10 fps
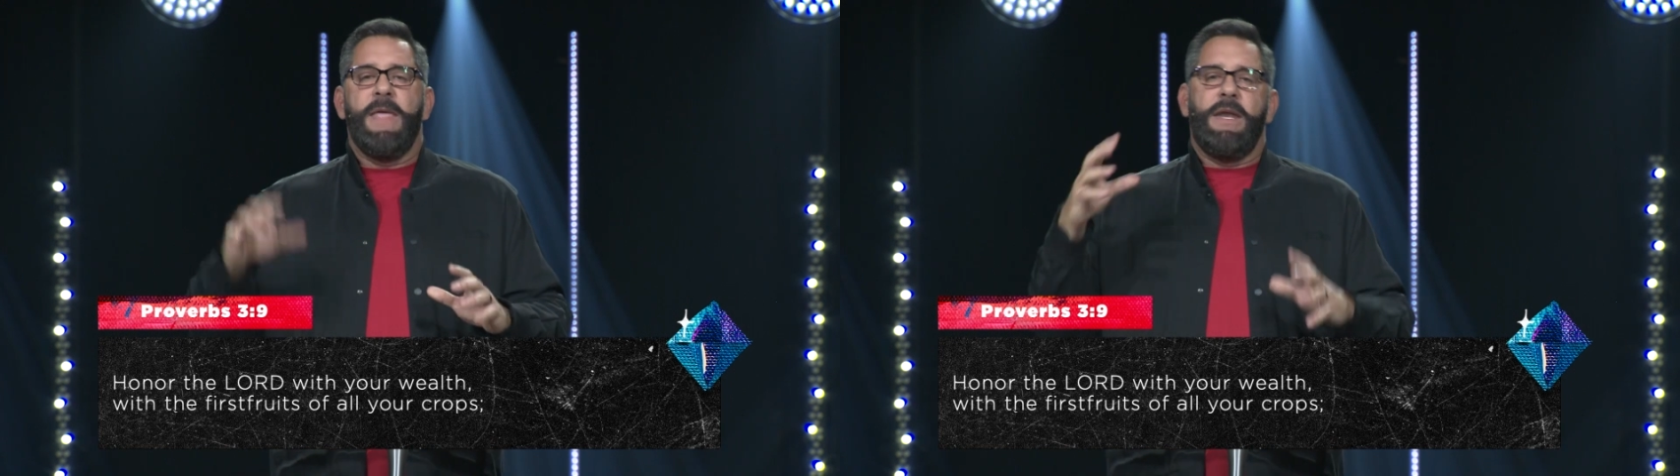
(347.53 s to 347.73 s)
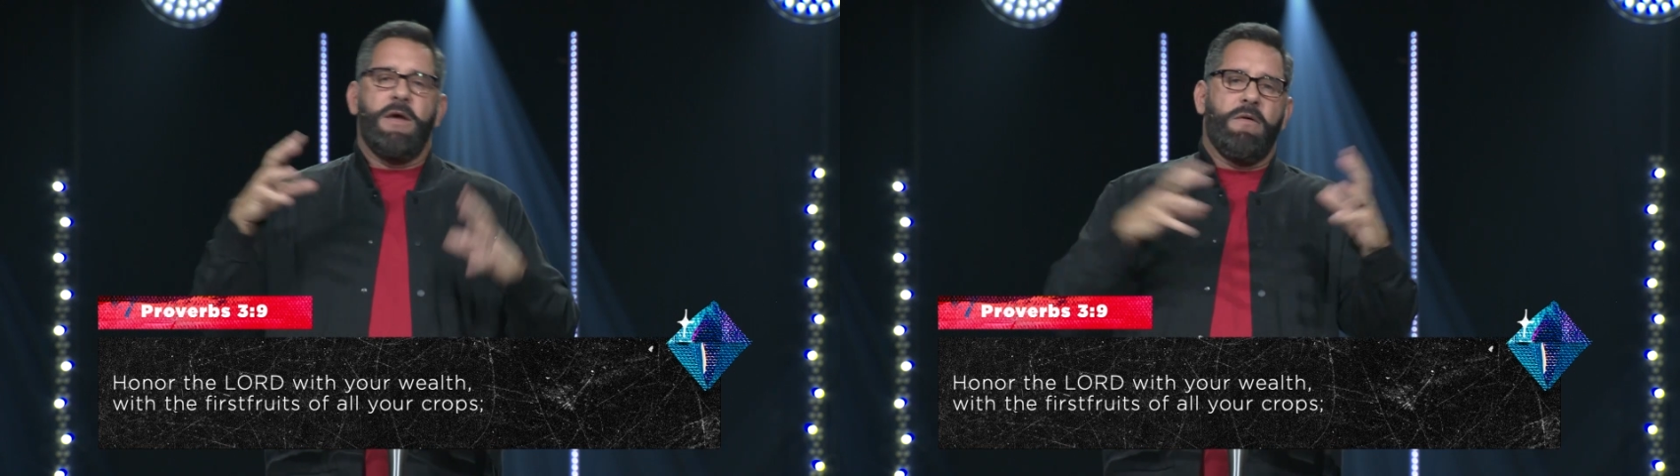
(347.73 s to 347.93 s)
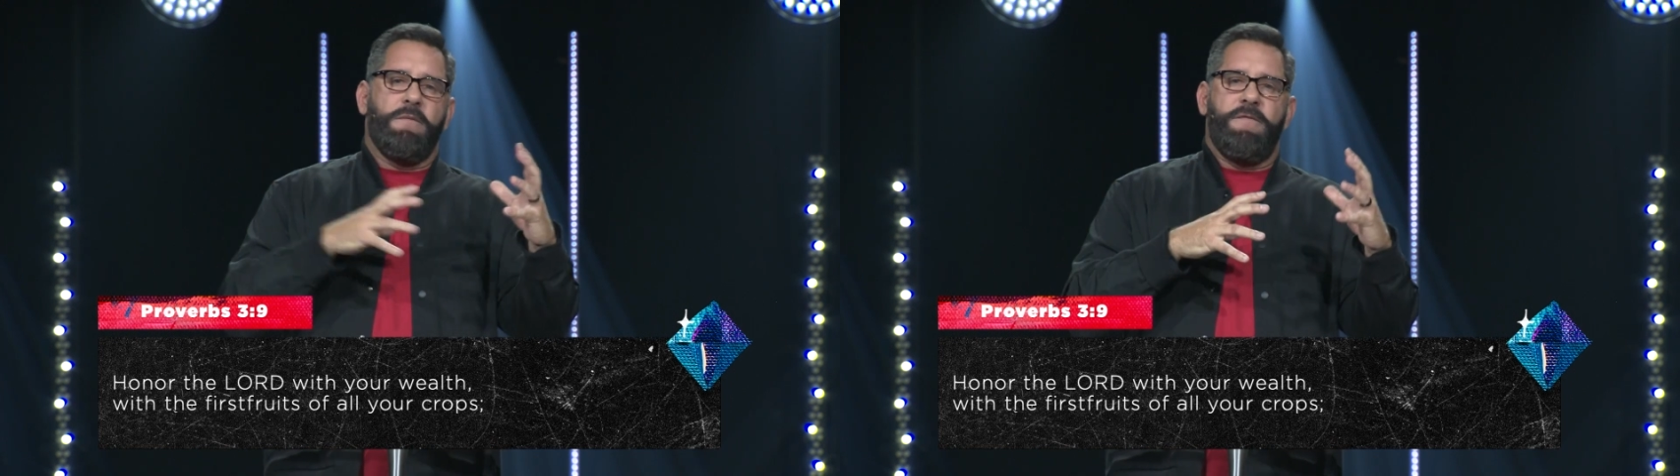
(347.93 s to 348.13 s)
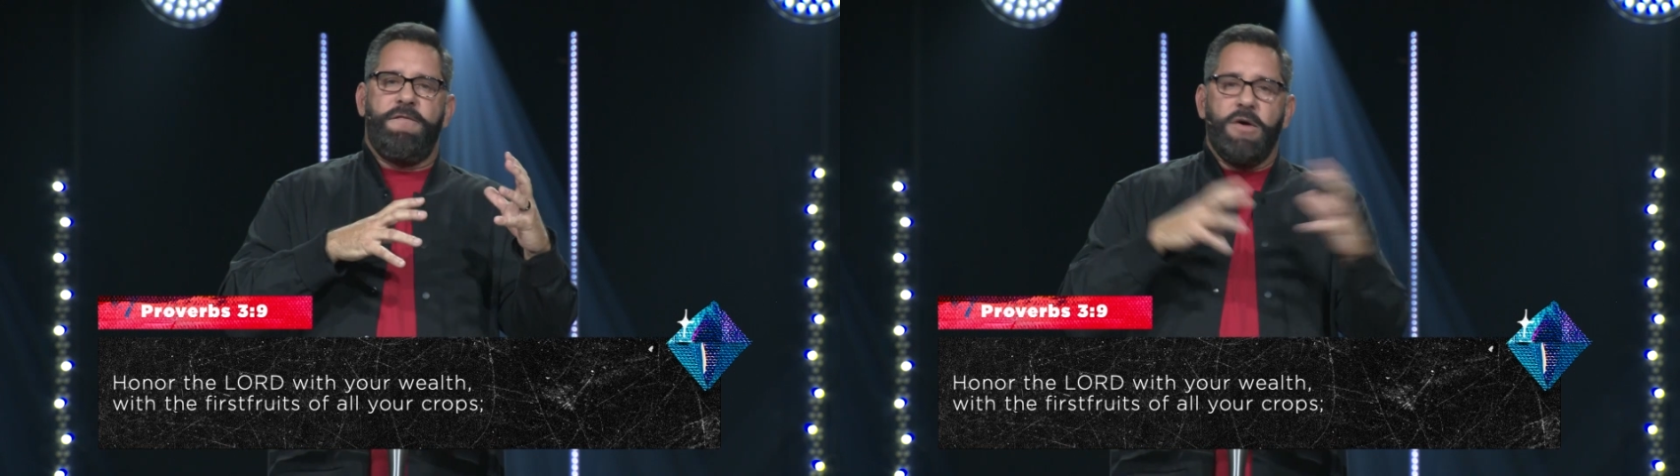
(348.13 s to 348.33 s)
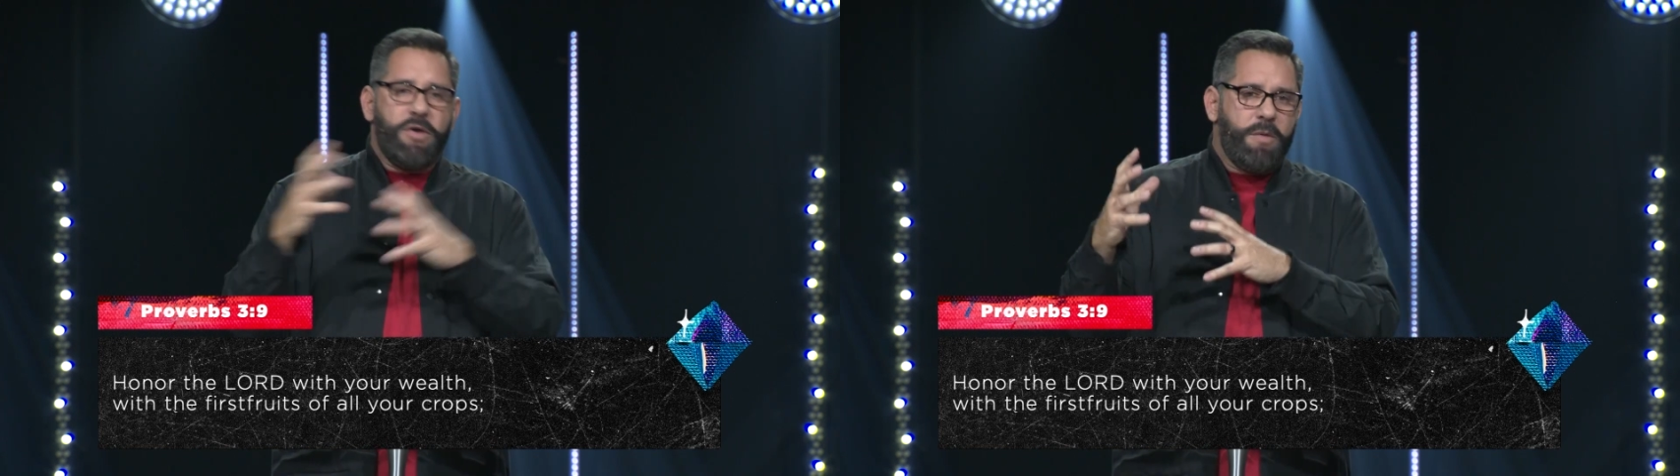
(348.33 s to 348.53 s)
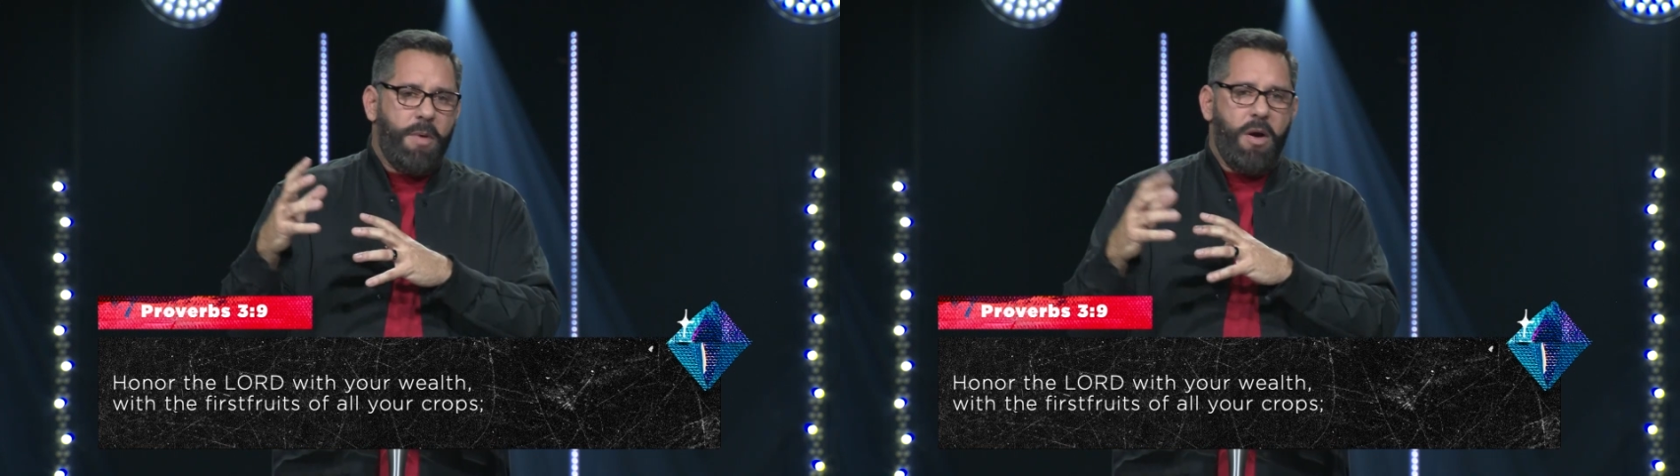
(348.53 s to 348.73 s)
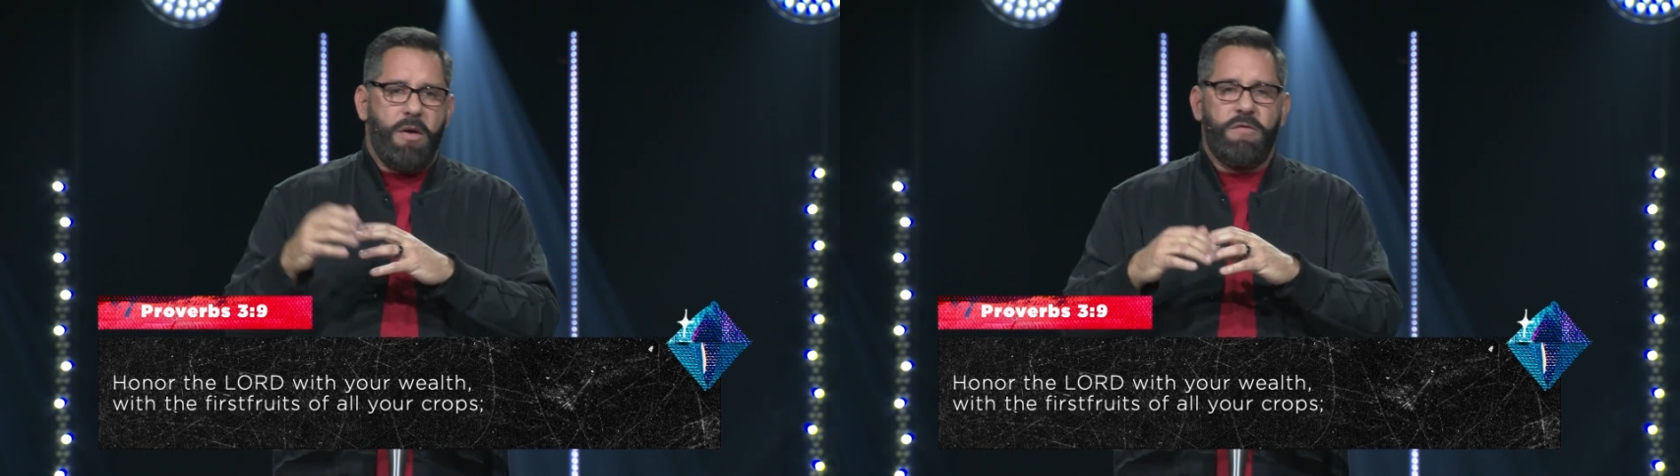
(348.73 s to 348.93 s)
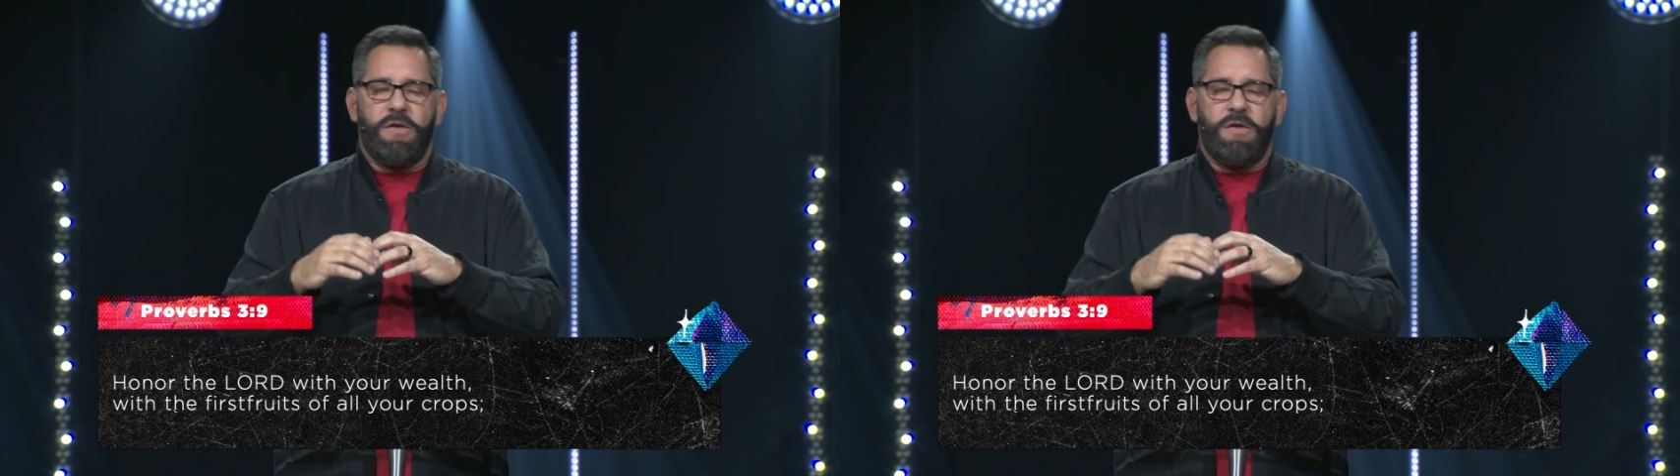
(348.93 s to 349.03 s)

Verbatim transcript: and He'll fill your barns